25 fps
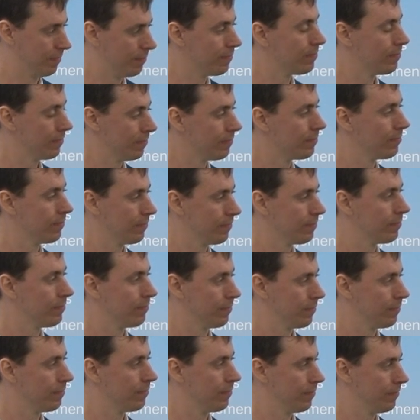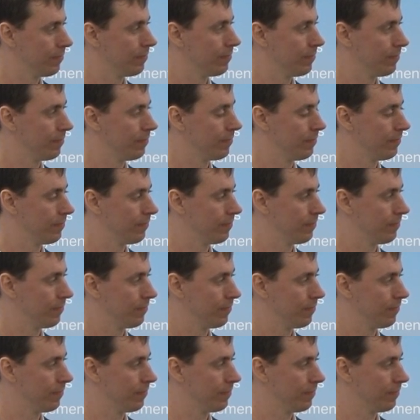
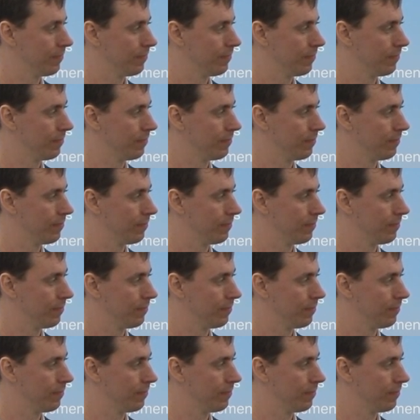No words are spoken by the person on screen.